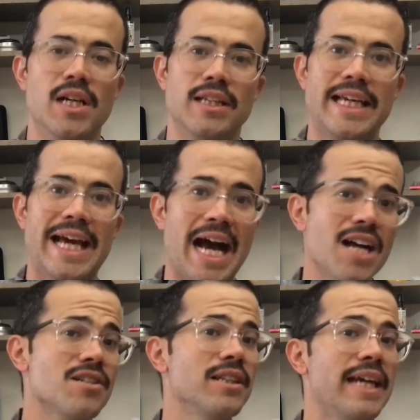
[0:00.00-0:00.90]
They
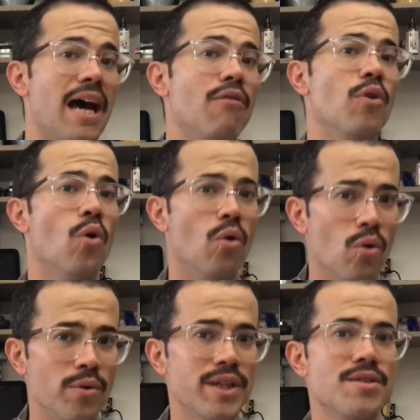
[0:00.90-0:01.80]
actually have
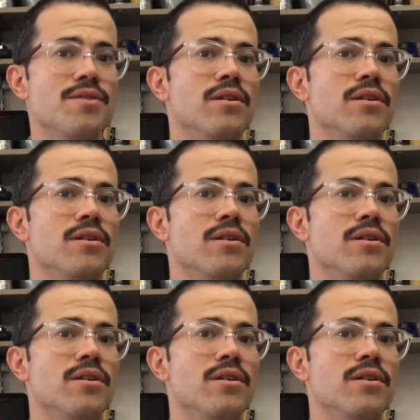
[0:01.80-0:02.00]
orange